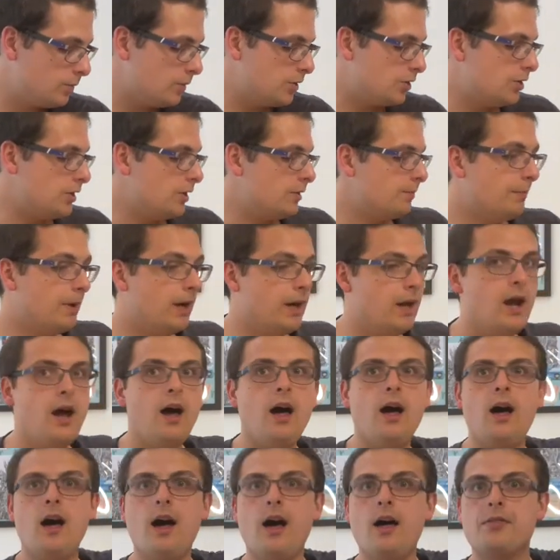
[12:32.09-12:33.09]
which is my
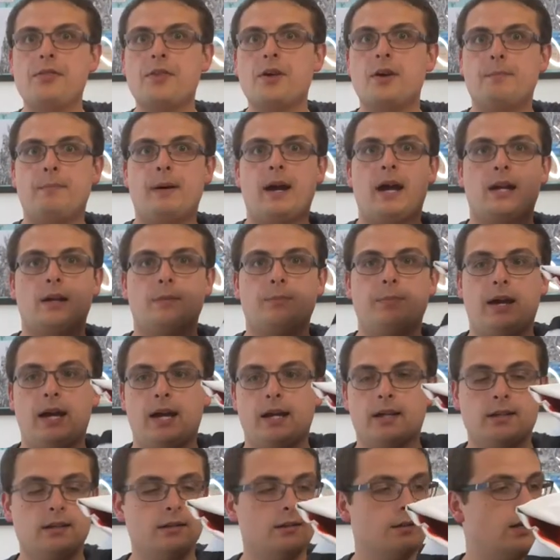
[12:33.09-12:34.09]
other
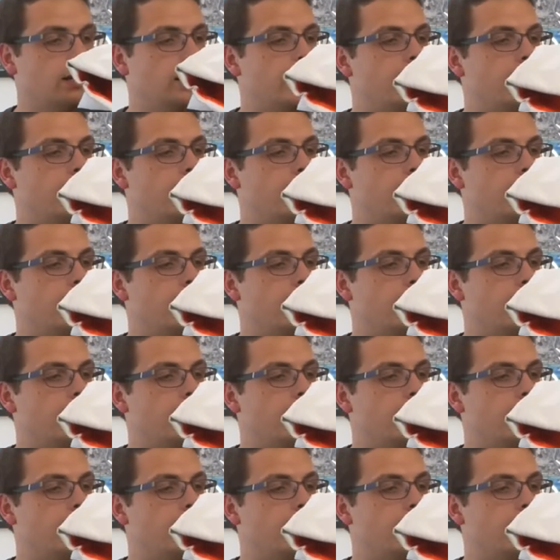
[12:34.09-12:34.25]
backpack.